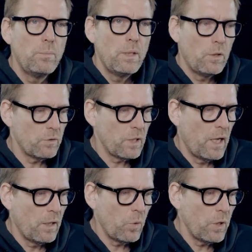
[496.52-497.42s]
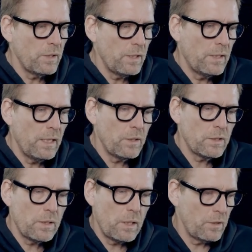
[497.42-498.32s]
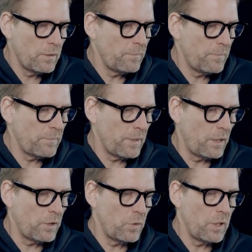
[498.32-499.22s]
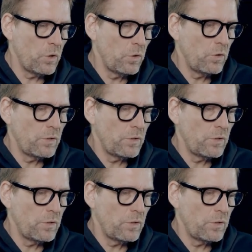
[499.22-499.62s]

made of high-quality stainless steel. Here you can also